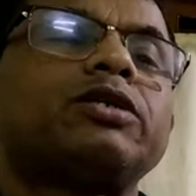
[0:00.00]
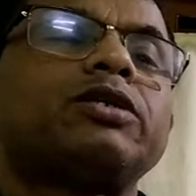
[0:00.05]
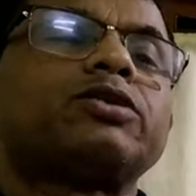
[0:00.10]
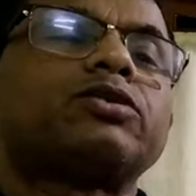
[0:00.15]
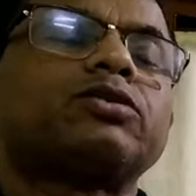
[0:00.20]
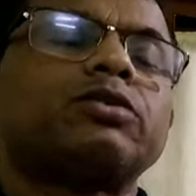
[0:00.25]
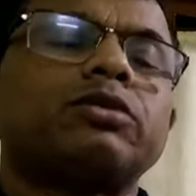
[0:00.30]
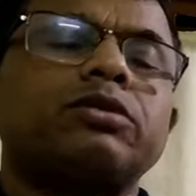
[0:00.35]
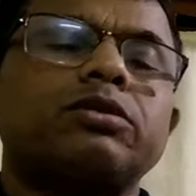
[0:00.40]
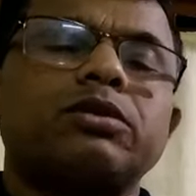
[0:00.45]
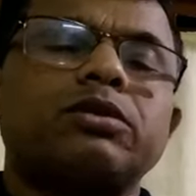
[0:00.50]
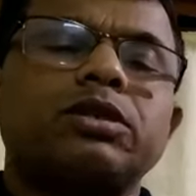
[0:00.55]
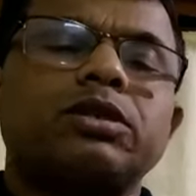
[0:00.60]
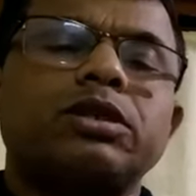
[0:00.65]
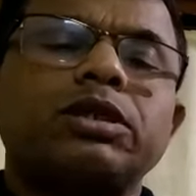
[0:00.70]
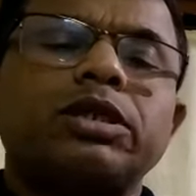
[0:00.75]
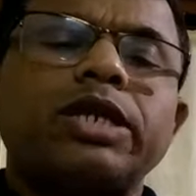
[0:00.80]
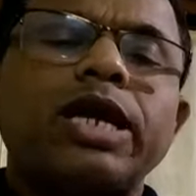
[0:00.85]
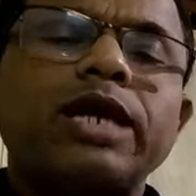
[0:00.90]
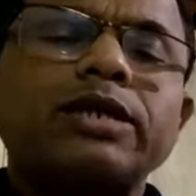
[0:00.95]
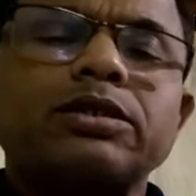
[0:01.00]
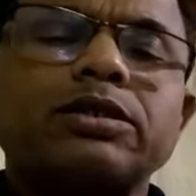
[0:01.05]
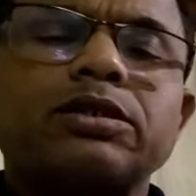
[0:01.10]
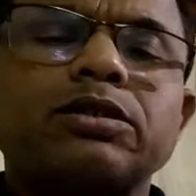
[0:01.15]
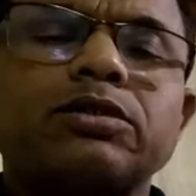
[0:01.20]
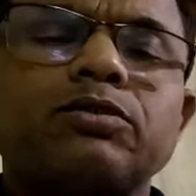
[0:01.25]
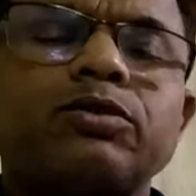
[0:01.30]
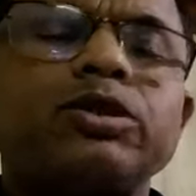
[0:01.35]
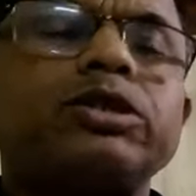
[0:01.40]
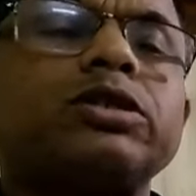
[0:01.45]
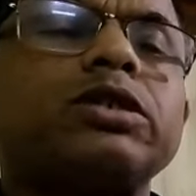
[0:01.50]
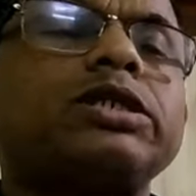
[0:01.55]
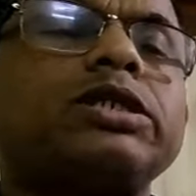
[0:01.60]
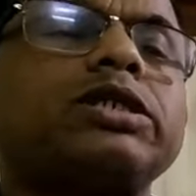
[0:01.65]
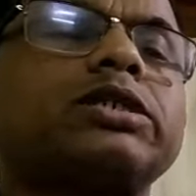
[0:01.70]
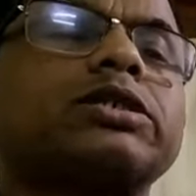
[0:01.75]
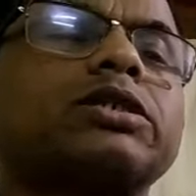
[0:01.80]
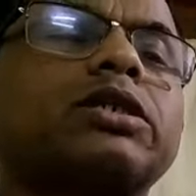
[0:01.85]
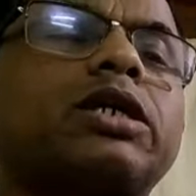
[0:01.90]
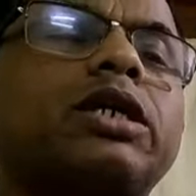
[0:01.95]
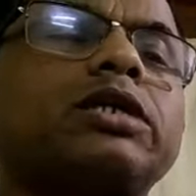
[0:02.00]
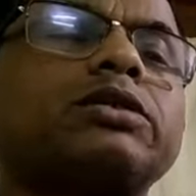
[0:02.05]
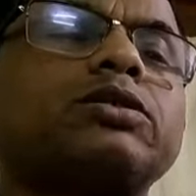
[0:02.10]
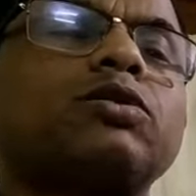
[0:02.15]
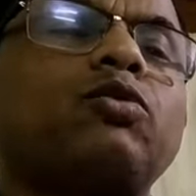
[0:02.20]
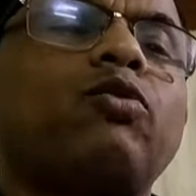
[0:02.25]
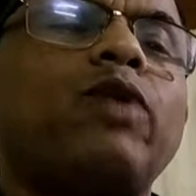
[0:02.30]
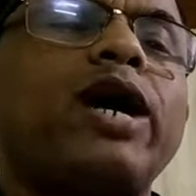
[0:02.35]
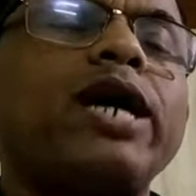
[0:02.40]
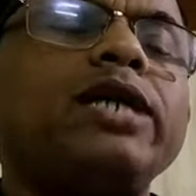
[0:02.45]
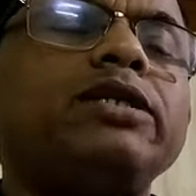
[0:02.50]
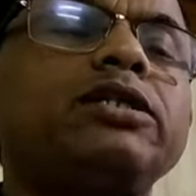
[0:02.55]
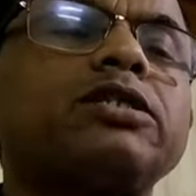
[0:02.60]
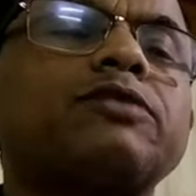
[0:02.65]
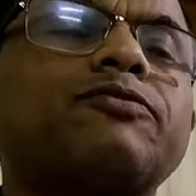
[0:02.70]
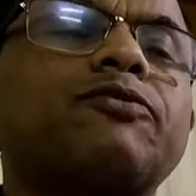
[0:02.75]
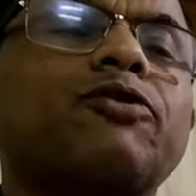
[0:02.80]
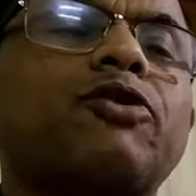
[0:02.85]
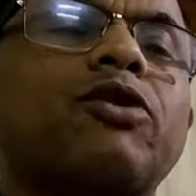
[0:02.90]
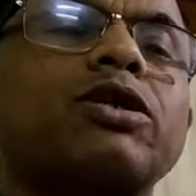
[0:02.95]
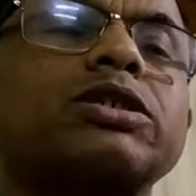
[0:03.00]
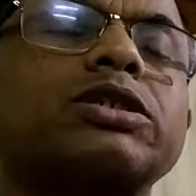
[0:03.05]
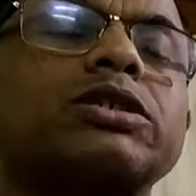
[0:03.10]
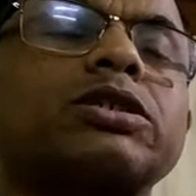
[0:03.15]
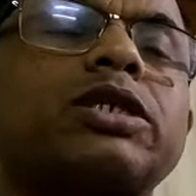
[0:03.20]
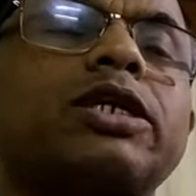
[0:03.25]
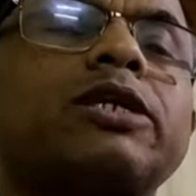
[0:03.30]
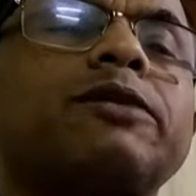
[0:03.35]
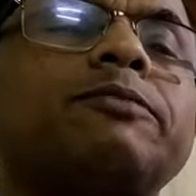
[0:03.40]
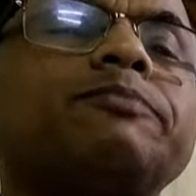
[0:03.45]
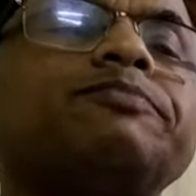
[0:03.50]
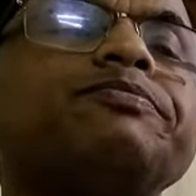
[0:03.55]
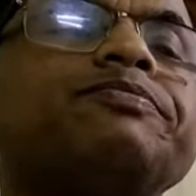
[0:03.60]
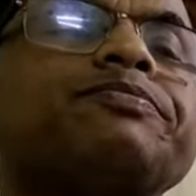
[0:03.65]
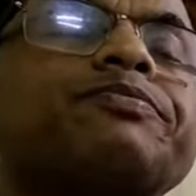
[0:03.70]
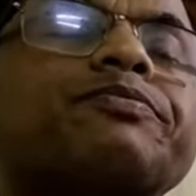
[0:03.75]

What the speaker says: So next we shall discuss why these frauds are